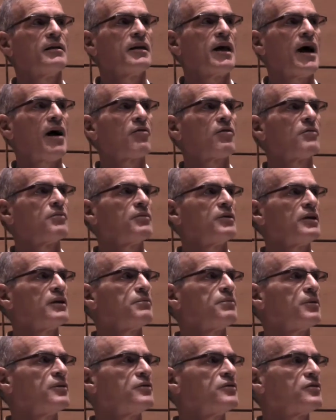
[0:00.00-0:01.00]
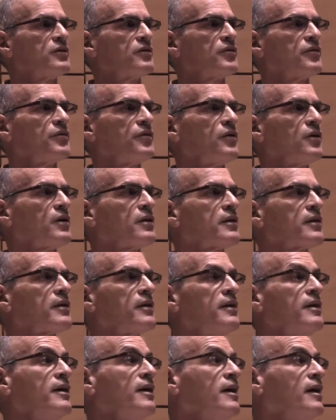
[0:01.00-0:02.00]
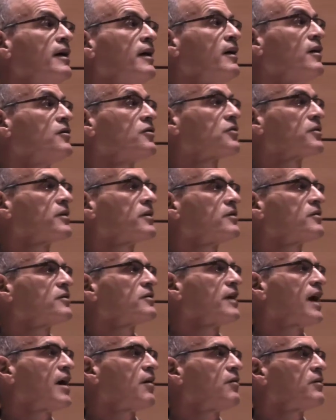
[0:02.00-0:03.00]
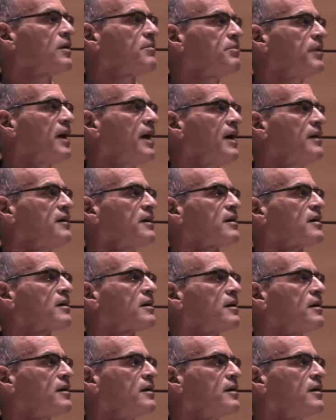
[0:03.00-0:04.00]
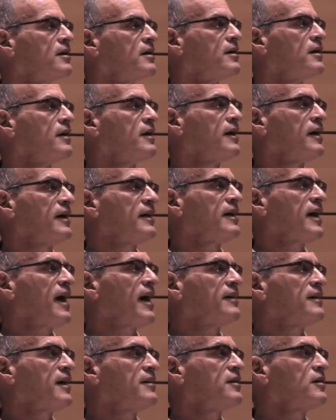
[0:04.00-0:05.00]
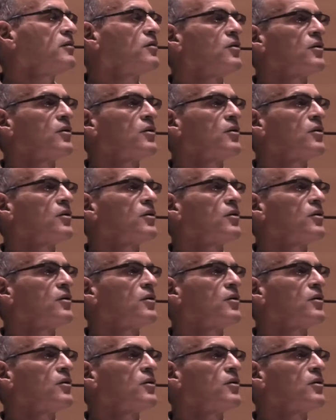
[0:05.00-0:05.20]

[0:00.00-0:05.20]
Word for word: the Arab League puts it forth, Israel is now in a panic. It can't any